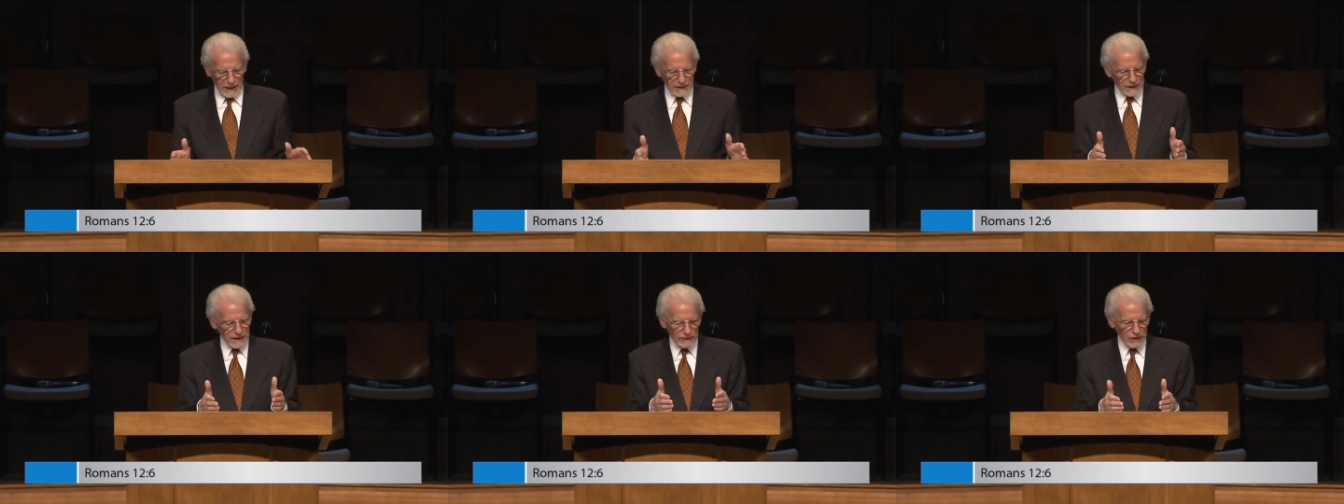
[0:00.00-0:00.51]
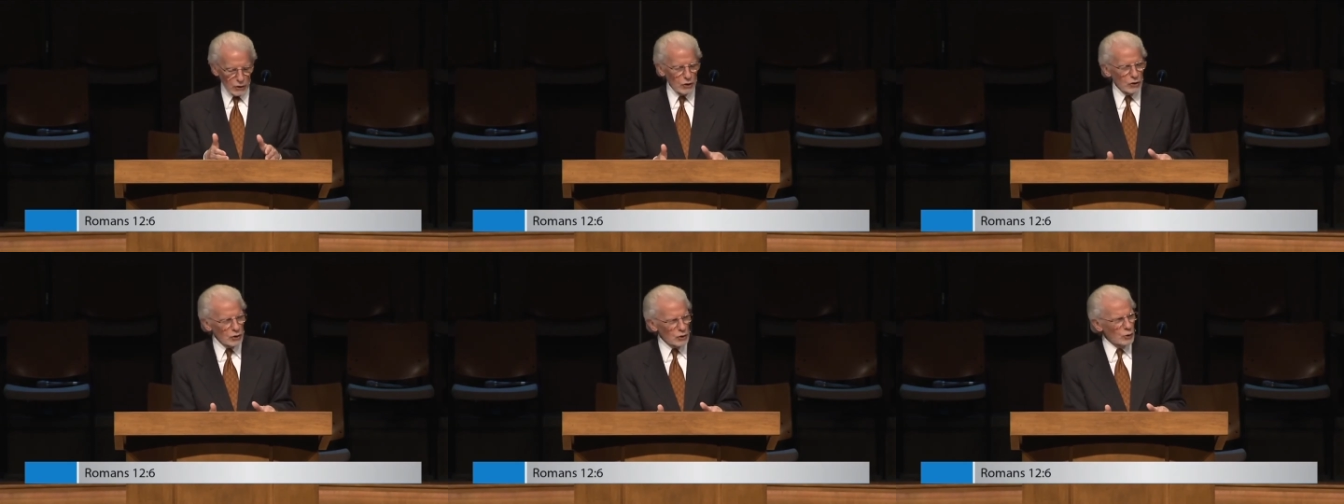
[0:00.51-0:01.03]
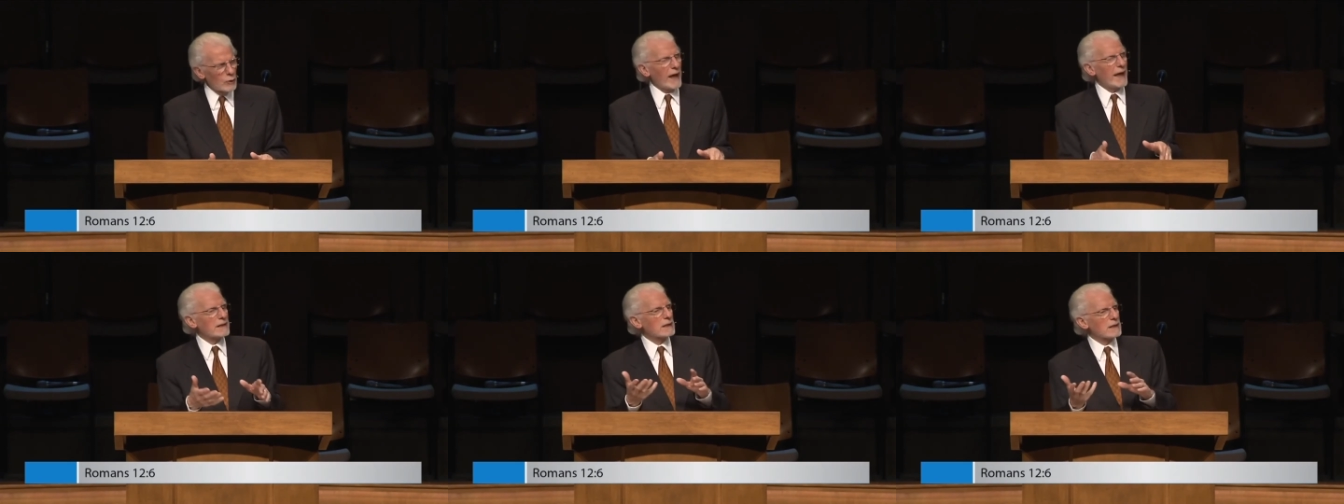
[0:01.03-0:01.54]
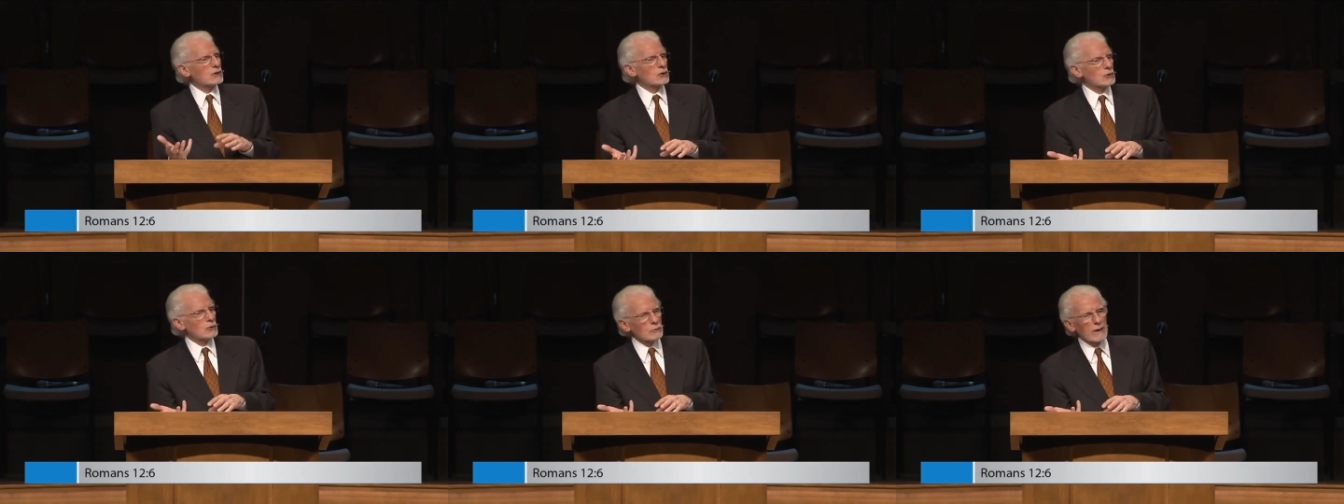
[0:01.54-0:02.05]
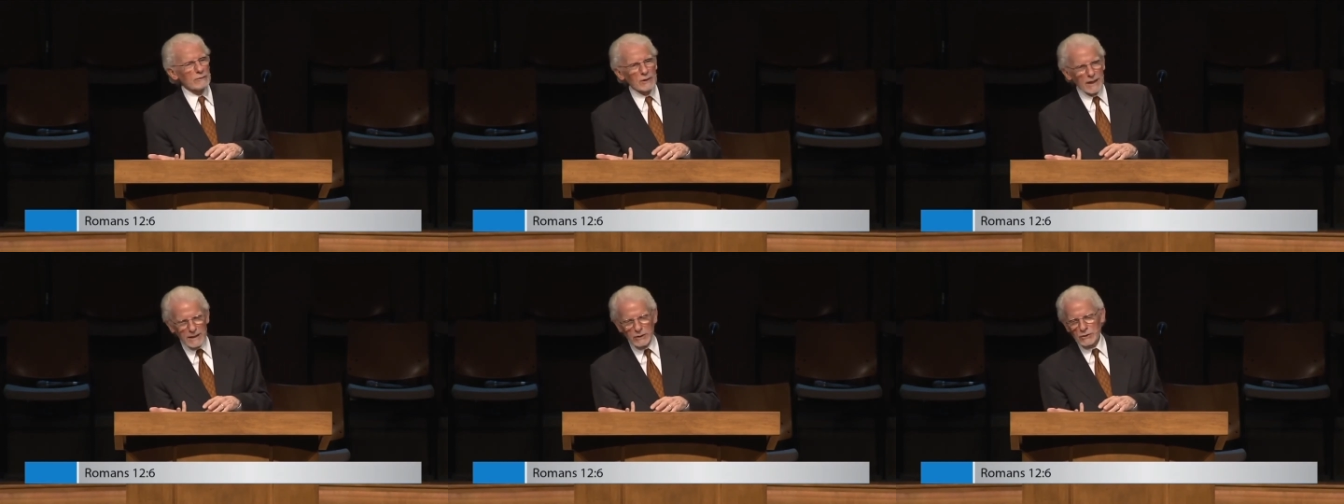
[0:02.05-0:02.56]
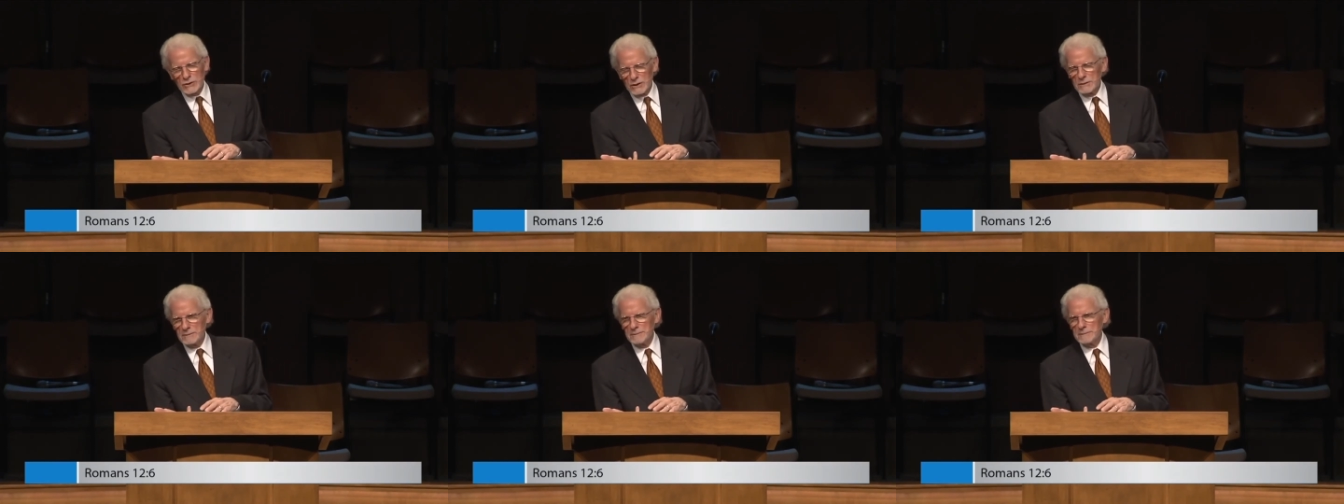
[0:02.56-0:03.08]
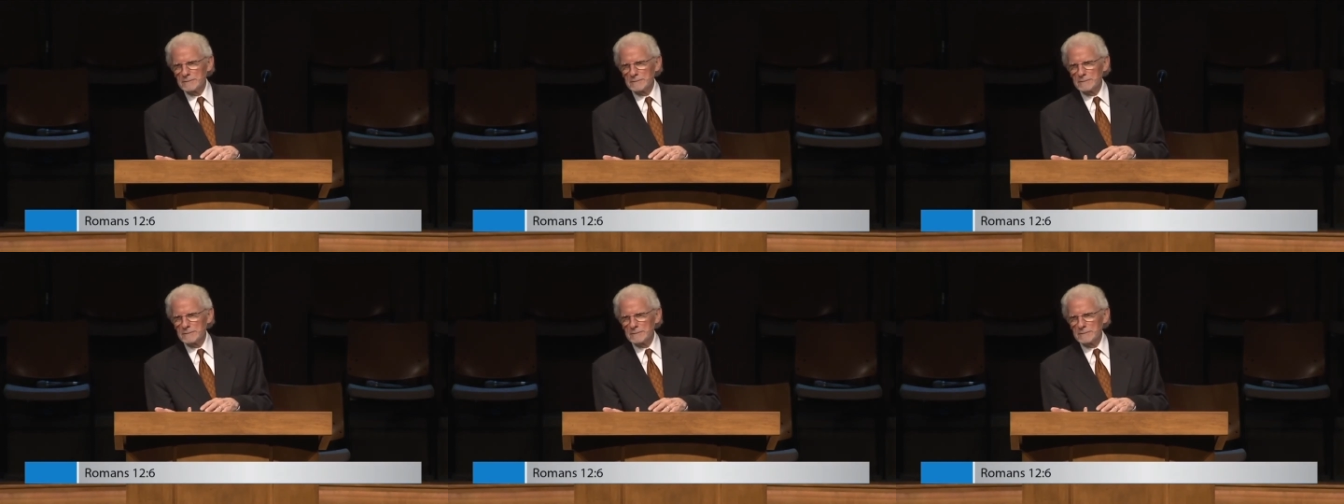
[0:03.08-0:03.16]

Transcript: and giving new and additional revelation.